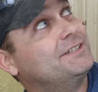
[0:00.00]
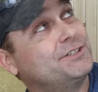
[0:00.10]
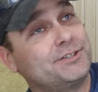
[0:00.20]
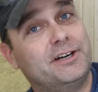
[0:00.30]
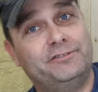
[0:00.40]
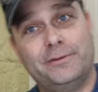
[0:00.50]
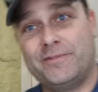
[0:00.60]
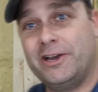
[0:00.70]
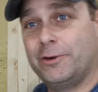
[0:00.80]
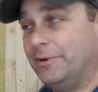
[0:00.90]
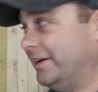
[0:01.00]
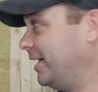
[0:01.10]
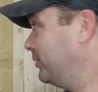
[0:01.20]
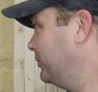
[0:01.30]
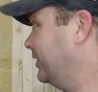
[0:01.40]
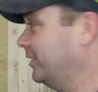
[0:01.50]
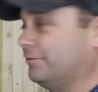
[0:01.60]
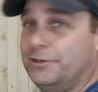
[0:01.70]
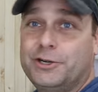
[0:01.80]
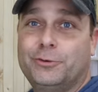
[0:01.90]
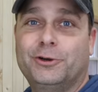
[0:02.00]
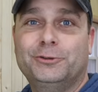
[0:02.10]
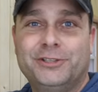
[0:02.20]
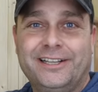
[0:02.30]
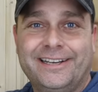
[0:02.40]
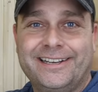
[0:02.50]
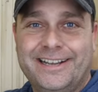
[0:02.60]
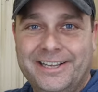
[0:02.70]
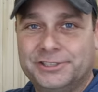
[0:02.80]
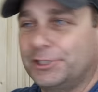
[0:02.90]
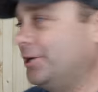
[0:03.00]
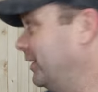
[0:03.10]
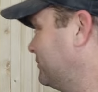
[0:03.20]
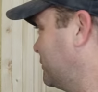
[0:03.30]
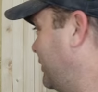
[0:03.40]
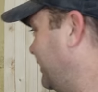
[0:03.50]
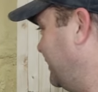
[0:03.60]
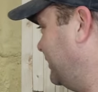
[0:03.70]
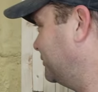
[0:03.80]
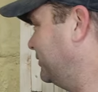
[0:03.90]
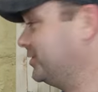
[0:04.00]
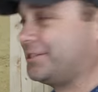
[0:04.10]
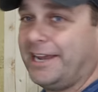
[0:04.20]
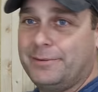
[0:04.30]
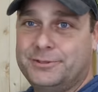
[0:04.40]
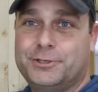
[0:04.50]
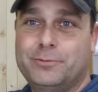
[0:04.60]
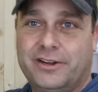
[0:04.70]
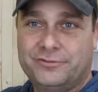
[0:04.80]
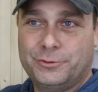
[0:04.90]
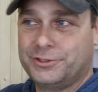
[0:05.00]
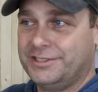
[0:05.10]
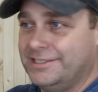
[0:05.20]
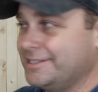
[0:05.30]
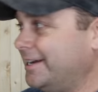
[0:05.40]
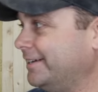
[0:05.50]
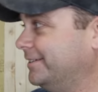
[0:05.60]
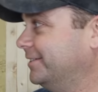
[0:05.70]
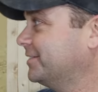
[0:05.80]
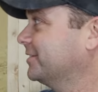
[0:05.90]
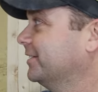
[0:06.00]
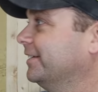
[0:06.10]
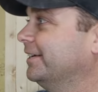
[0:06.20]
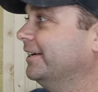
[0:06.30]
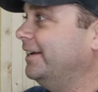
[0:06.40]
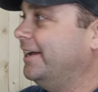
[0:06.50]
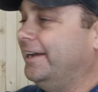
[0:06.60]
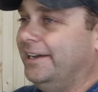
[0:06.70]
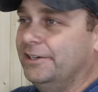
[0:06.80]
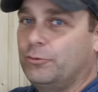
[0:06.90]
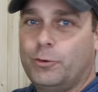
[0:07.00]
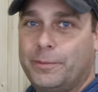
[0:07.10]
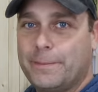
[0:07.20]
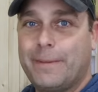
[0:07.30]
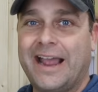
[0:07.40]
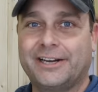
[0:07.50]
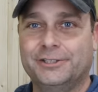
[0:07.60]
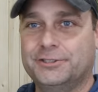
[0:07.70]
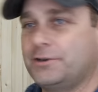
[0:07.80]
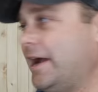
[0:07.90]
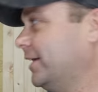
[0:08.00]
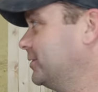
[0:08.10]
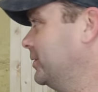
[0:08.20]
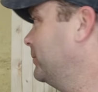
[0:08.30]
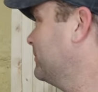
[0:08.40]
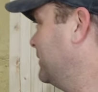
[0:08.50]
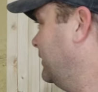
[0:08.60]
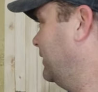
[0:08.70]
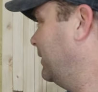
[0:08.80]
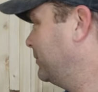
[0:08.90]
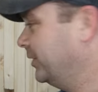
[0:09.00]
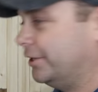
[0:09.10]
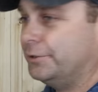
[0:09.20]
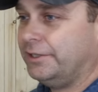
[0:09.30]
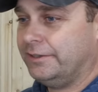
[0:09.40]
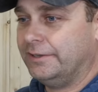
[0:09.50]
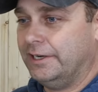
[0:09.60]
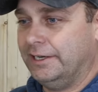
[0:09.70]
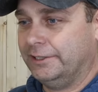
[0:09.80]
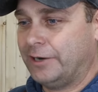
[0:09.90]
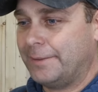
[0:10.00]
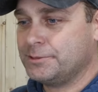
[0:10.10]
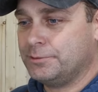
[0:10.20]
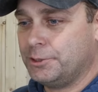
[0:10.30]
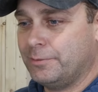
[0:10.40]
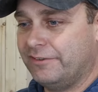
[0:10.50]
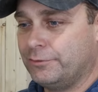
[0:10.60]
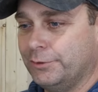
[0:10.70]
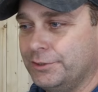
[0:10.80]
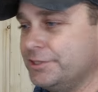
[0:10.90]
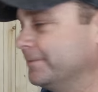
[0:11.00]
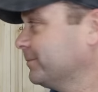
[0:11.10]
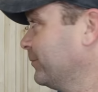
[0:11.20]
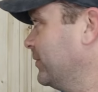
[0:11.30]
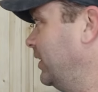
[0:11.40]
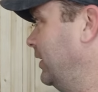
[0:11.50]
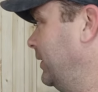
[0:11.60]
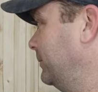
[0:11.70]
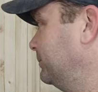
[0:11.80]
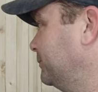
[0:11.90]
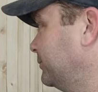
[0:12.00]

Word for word: inches off up there, but now that we got over here, we're only like an inch off. So I can actually just scab a two by four to the side of this and we'll be back on track. So I'm gonna go uh, grab some two by fours um,